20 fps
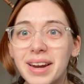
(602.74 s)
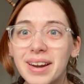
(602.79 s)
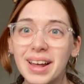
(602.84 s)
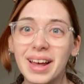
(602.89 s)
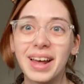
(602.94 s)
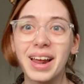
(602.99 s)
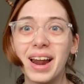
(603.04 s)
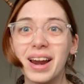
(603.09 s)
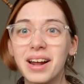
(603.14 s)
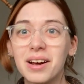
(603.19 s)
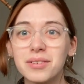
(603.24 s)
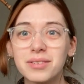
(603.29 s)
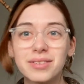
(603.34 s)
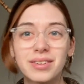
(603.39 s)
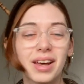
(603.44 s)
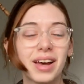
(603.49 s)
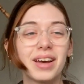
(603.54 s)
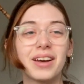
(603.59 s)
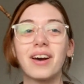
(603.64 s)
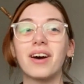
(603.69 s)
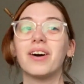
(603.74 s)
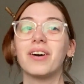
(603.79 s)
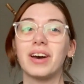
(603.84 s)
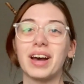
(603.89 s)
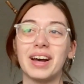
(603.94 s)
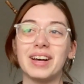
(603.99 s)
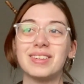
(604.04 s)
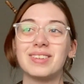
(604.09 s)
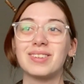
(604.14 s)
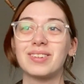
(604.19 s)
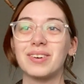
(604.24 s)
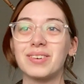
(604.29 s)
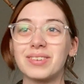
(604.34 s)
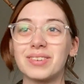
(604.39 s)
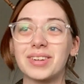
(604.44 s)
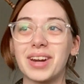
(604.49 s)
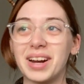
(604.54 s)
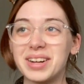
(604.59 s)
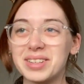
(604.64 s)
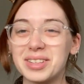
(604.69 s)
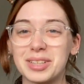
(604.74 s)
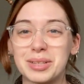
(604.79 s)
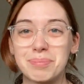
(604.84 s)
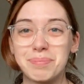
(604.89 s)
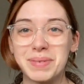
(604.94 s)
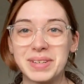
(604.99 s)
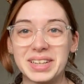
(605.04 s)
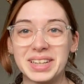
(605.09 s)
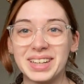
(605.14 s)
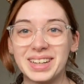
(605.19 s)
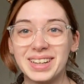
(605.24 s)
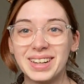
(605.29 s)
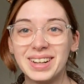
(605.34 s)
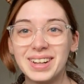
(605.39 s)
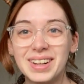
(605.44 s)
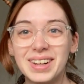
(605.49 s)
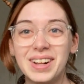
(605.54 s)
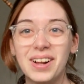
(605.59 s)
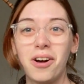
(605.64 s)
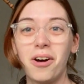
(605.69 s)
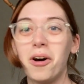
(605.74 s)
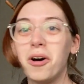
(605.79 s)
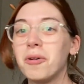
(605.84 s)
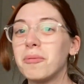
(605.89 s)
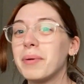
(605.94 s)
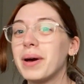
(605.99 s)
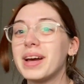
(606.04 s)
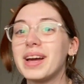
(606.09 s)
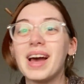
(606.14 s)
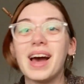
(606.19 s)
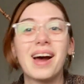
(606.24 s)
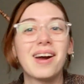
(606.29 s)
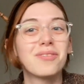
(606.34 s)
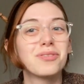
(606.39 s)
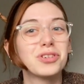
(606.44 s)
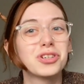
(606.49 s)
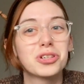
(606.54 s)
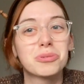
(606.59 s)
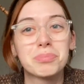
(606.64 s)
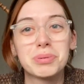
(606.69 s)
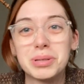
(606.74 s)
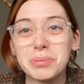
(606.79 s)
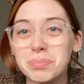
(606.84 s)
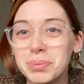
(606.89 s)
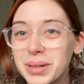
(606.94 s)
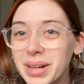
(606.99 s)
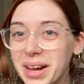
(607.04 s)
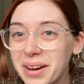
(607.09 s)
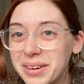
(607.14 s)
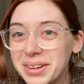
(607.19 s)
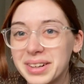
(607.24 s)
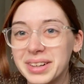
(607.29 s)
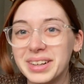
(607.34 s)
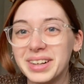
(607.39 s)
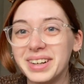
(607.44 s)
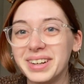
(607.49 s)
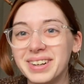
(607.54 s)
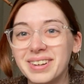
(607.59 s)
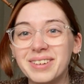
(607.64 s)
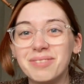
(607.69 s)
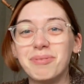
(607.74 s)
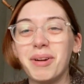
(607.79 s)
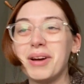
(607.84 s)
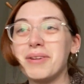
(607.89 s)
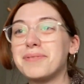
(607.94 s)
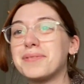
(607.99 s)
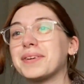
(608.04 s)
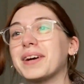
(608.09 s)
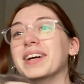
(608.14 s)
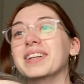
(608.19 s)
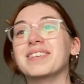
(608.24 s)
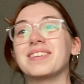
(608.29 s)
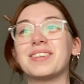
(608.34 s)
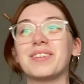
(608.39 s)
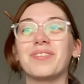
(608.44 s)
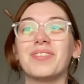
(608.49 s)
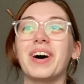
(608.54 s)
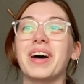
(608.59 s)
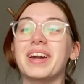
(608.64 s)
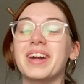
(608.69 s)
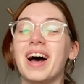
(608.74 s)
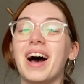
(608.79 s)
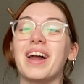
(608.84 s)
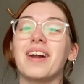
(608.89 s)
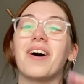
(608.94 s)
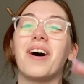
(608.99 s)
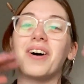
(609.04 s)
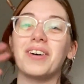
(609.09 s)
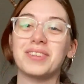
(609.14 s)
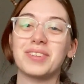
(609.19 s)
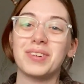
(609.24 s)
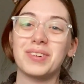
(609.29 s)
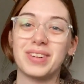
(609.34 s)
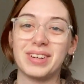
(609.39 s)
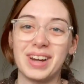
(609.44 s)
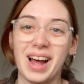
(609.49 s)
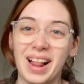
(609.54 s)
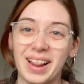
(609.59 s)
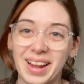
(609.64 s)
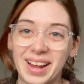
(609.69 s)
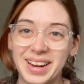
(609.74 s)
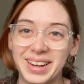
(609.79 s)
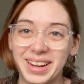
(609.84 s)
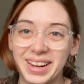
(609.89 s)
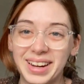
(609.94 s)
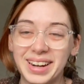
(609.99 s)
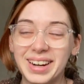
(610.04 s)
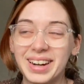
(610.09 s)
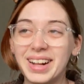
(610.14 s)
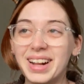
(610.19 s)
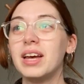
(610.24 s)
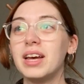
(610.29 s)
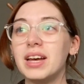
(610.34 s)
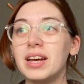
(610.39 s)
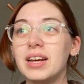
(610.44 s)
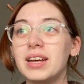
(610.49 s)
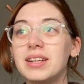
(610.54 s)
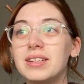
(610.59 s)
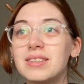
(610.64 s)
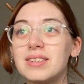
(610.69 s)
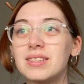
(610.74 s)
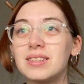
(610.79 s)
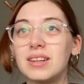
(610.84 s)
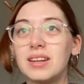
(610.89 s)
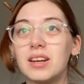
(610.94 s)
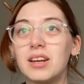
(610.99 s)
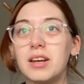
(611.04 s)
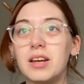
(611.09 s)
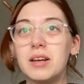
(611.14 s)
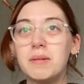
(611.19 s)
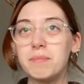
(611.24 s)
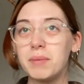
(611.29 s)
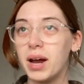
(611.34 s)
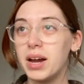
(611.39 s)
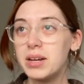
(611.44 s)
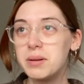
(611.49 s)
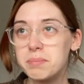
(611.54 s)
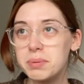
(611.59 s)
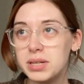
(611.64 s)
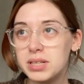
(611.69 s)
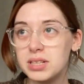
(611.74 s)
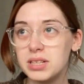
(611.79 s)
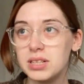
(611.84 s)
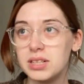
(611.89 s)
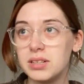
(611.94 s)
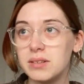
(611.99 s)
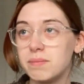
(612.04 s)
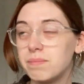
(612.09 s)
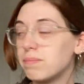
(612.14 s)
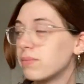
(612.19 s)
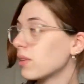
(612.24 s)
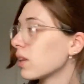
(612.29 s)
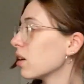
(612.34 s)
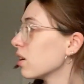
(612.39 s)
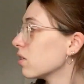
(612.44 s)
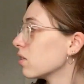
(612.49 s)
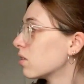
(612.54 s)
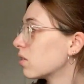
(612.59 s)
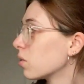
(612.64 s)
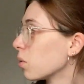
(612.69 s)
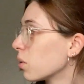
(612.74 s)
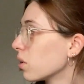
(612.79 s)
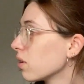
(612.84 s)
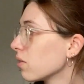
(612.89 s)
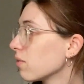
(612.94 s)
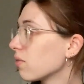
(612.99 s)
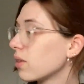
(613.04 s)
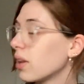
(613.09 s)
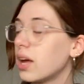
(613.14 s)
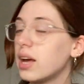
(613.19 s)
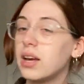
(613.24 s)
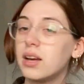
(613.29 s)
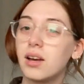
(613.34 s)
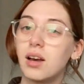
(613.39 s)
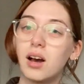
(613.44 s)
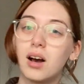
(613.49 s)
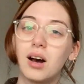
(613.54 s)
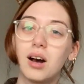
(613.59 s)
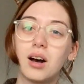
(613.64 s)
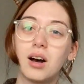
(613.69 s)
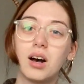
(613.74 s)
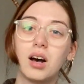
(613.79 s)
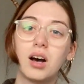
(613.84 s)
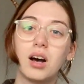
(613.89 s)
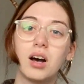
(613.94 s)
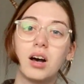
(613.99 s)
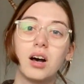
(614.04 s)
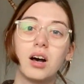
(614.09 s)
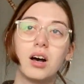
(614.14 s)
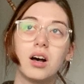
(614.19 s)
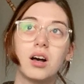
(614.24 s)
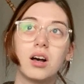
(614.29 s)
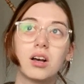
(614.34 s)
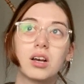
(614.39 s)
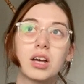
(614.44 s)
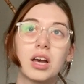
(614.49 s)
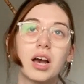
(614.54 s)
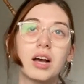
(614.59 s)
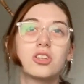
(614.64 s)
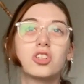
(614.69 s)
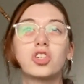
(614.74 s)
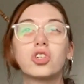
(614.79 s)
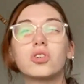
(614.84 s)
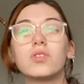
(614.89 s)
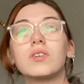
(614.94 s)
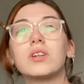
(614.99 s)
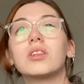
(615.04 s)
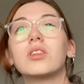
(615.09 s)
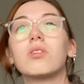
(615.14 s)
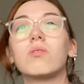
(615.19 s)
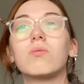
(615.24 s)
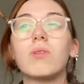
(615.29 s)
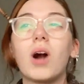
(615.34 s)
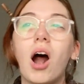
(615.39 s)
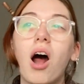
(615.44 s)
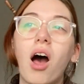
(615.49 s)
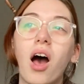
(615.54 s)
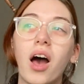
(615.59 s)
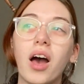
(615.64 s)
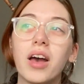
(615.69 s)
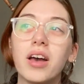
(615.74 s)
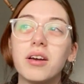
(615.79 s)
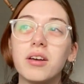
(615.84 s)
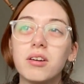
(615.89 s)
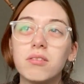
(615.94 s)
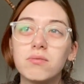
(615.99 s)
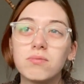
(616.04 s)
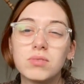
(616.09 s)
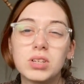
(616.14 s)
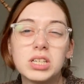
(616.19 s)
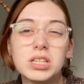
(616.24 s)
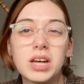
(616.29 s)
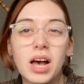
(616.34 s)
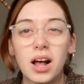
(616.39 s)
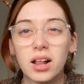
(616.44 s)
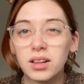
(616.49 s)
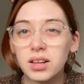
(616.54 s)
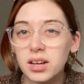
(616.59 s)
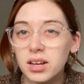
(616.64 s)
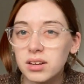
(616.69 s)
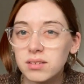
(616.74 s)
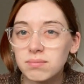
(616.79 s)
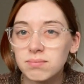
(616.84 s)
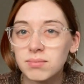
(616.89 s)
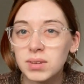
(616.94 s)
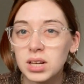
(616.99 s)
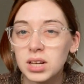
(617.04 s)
it. And I was like, okay, so it's not just me. All my average people out here, my friends and whatnot, also did not like it. It's, in my opinion, sort of like a Catcher in the Rye retelling,